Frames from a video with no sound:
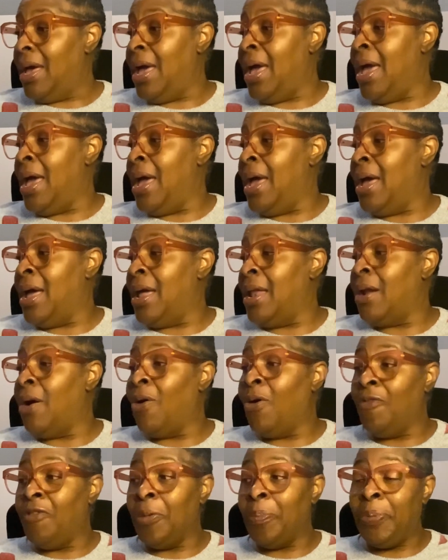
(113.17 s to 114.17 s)
and
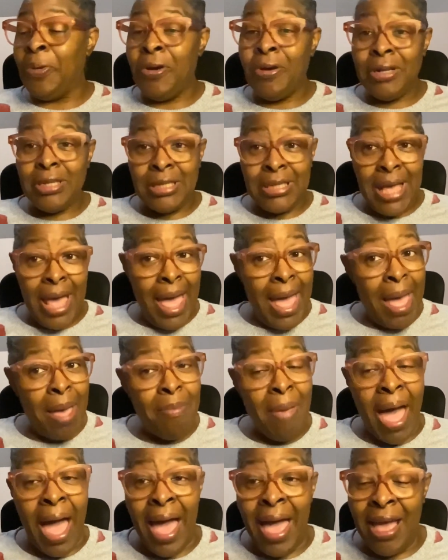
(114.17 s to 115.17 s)
over a period of
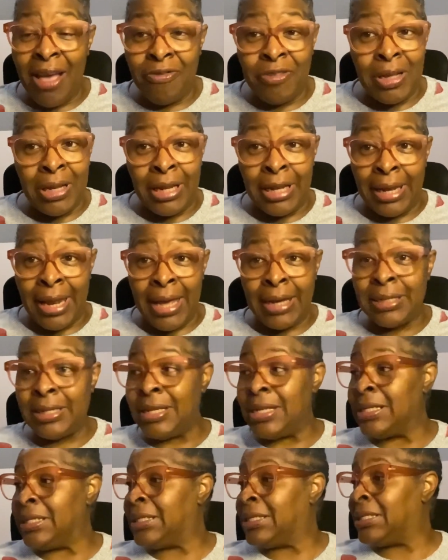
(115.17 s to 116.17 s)
time, I have
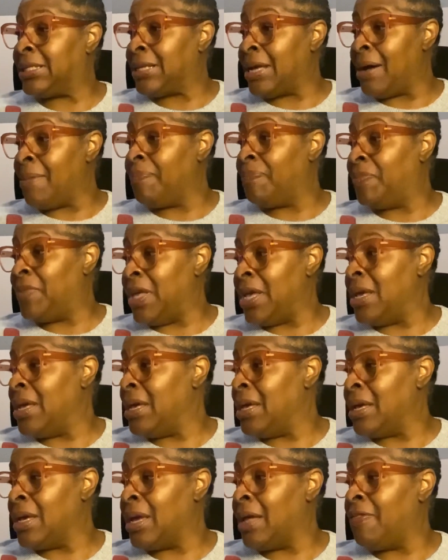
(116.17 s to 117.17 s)
collected
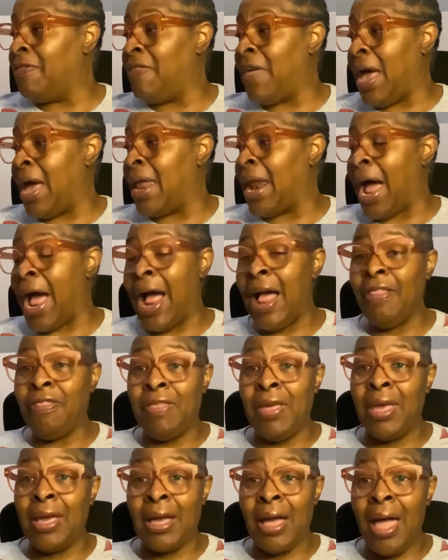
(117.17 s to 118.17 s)
something that I
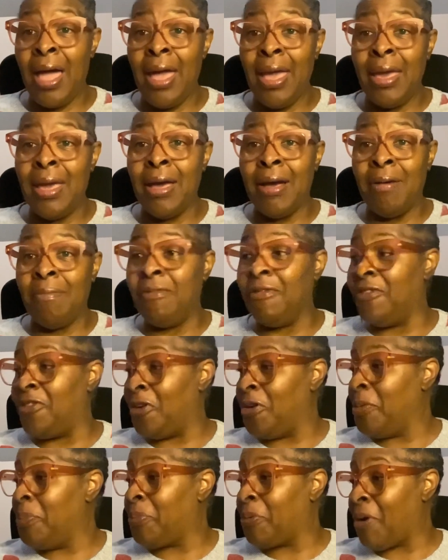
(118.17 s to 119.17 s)
think I am
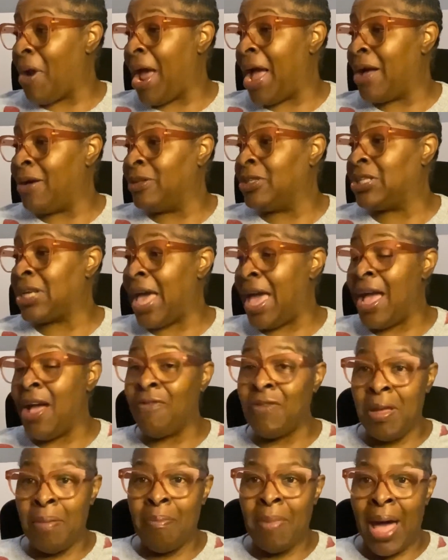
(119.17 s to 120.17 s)
very proud to
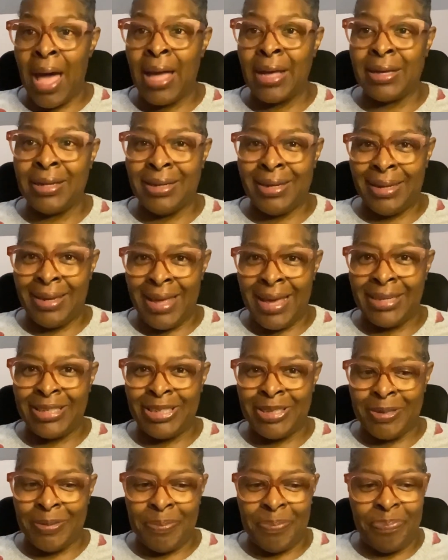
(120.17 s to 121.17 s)
have in my
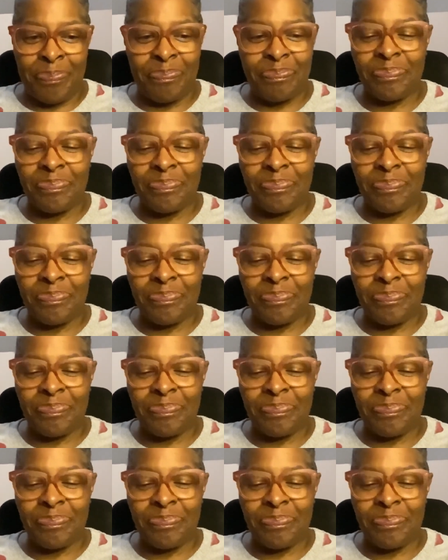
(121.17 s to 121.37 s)
collection.